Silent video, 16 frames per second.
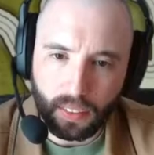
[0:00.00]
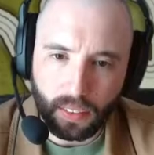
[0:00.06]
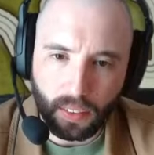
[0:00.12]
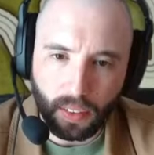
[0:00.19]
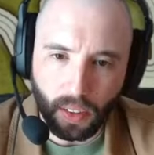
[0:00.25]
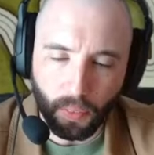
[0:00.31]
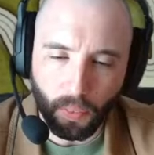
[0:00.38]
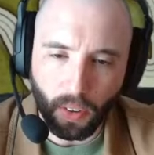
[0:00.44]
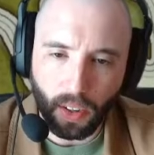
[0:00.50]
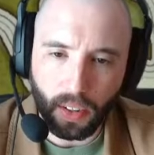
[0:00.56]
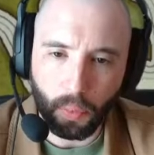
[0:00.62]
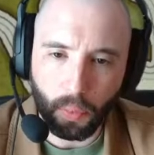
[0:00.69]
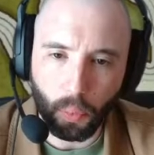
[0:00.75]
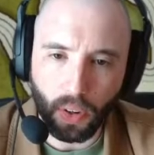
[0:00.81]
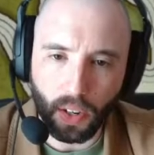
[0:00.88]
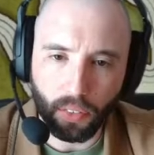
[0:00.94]

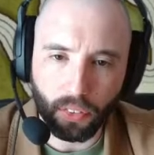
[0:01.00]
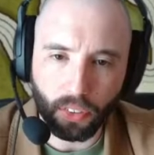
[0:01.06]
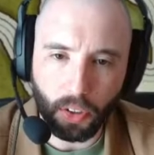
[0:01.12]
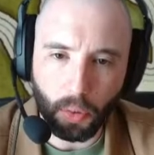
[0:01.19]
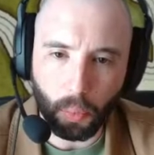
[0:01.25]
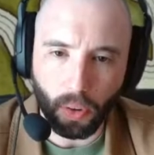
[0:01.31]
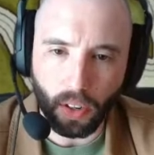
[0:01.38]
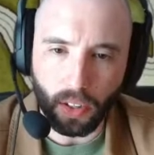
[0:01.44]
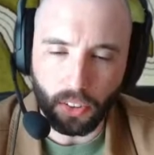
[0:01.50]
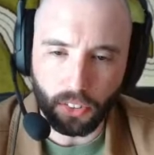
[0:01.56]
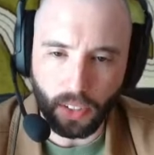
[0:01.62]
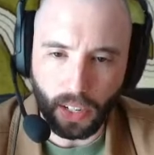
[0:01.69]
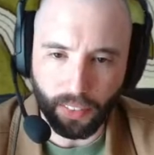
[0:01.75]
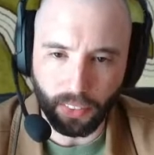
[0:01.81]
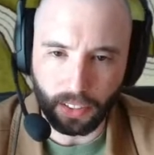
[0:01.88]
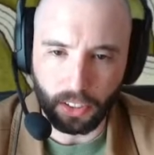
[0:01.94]
What I really want is
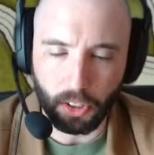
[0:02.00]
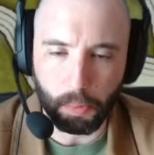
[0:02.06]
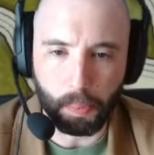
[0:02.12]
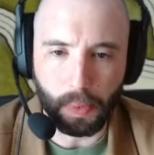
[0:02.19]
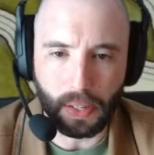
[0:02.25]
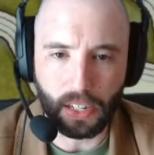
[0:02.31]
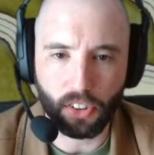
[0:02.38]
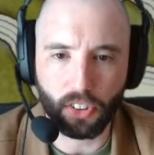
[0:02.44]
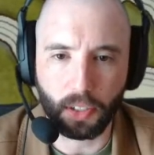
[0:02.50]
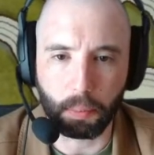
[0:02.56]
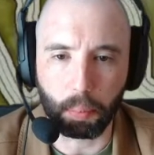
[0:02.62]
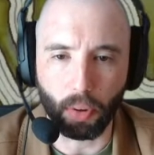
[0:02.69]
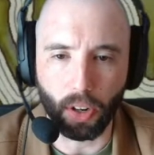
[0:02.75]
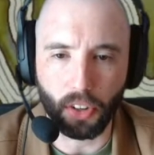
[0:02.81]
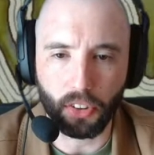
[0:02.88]
to have like a diminishing brush